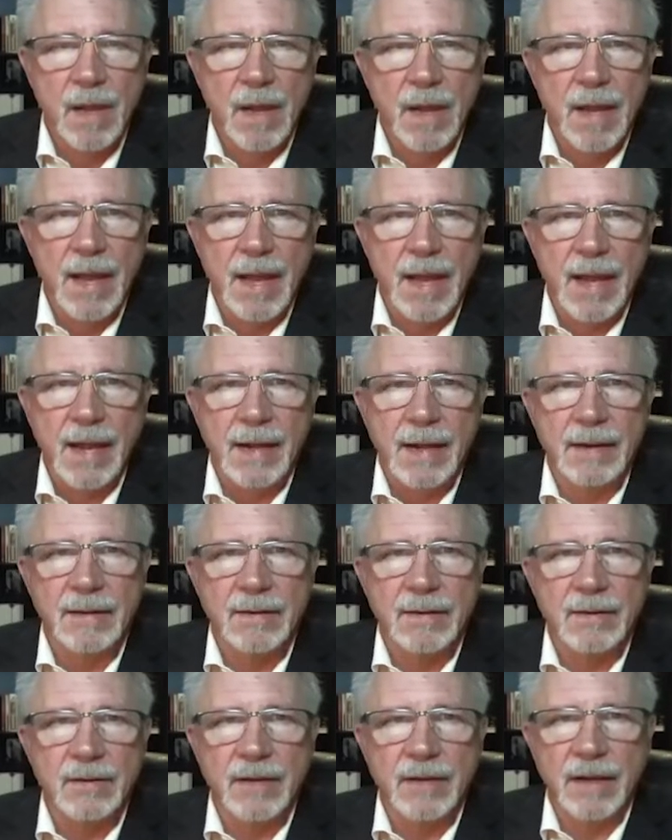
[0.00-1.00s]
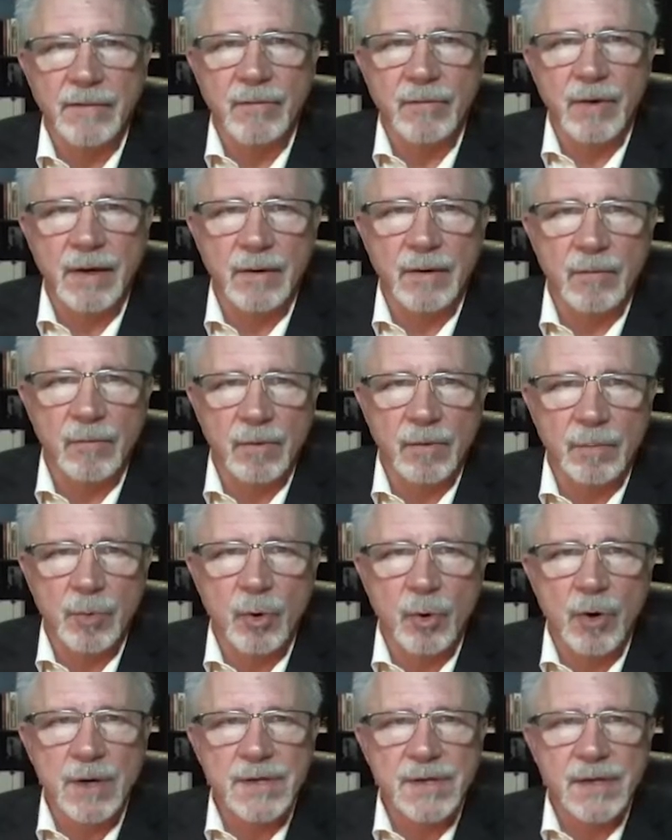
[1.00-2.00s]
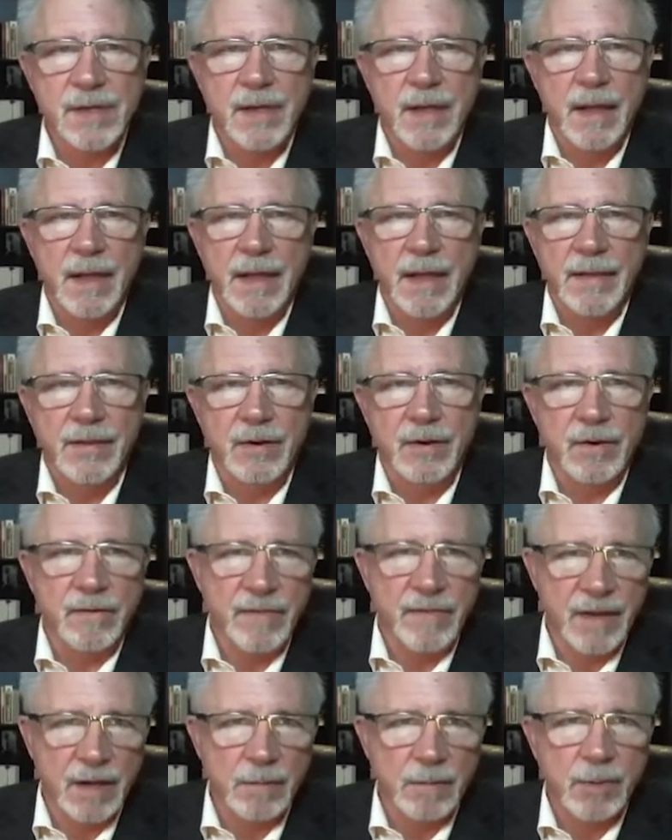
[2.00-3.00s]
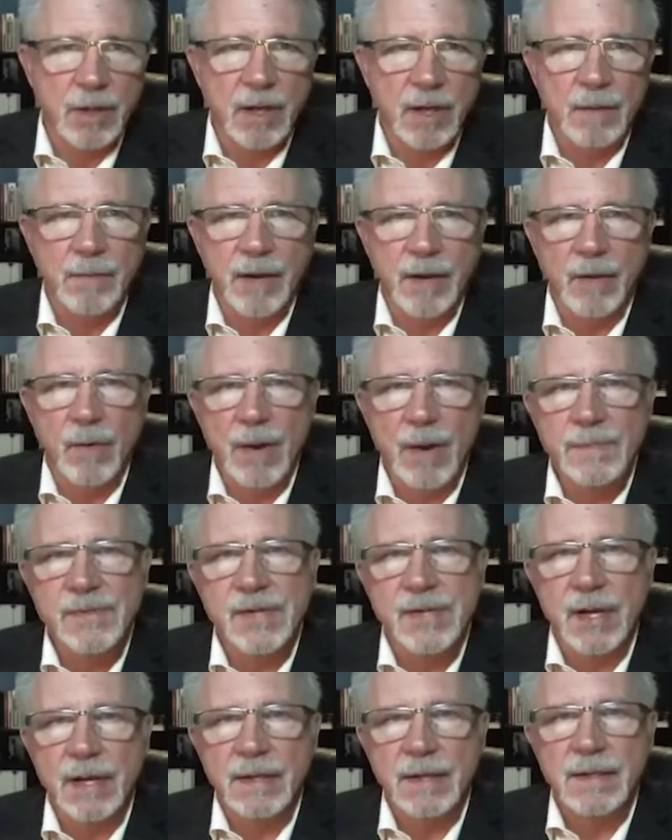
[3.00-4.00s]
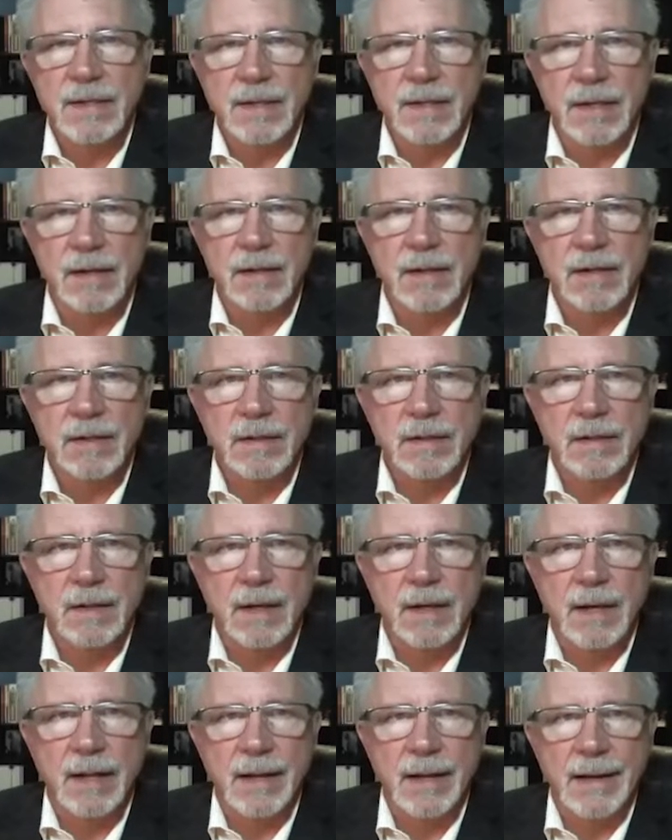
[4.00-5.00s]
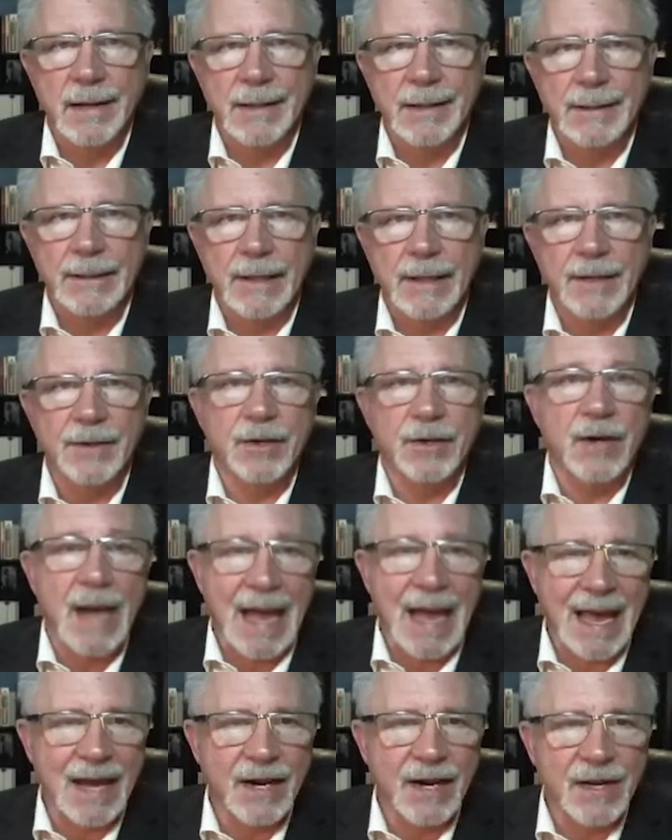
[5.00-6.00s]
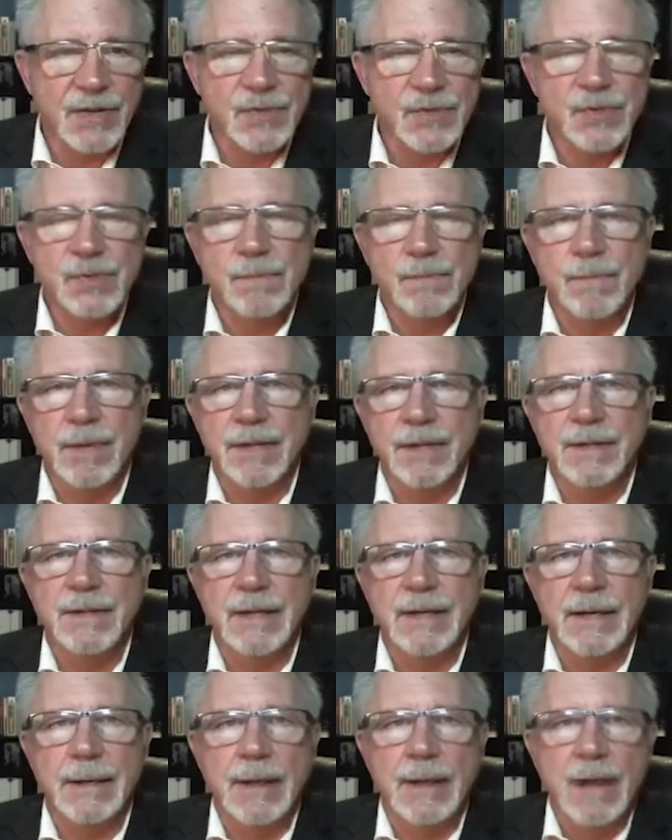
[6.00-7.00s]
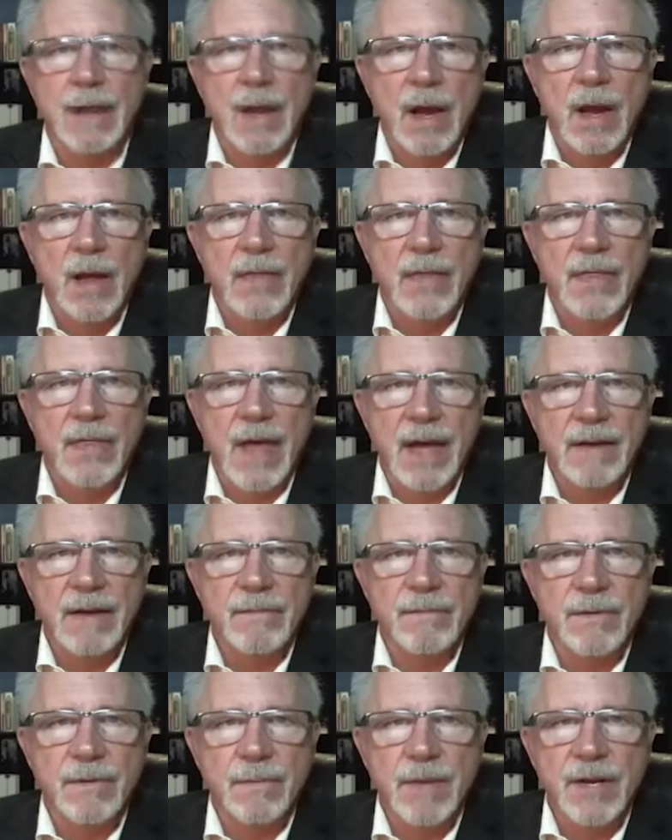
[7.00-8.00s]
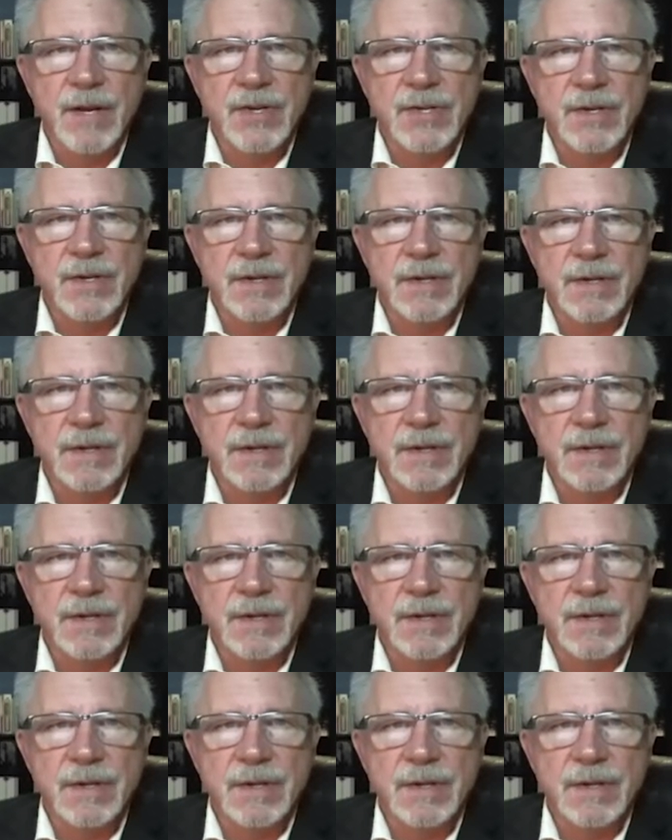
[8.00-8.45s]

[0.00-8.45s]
and they've written reports, and they're available on my website here under attics. But that information,